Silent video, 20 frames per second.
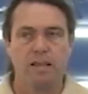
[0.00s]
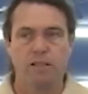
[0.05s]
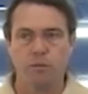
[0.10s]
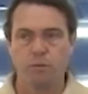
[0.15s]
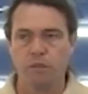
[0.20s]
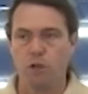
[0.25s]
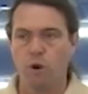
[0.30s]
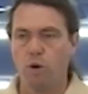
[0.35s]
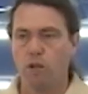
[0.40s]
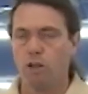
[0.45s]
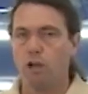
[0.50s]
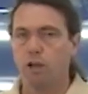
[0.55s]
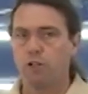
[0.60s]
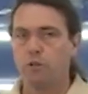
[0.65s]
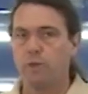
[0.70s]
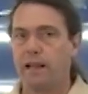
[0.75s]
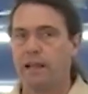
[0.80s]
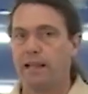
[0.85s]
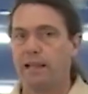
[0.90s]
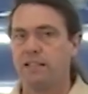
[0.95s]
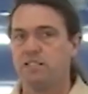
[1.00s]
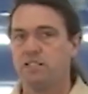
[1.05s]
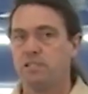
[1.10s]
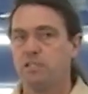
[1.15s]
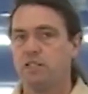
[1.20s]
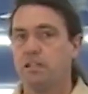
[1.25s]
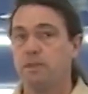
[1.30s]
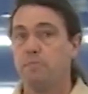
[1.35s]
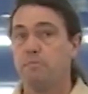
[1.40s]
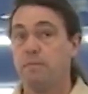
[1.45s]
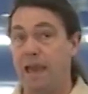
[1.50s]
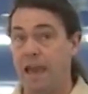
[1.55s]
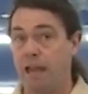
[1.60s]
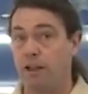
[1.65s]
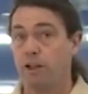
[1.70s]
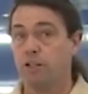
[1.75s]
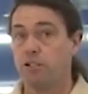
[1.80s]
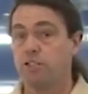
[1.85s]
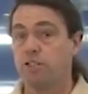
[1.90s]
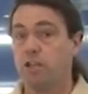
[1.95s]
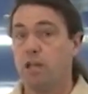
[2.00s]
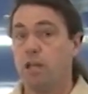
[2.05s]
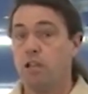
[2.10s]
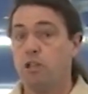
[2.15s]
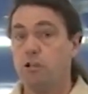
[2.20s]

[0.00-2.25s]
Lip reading: as we go along through adolescence, it matters.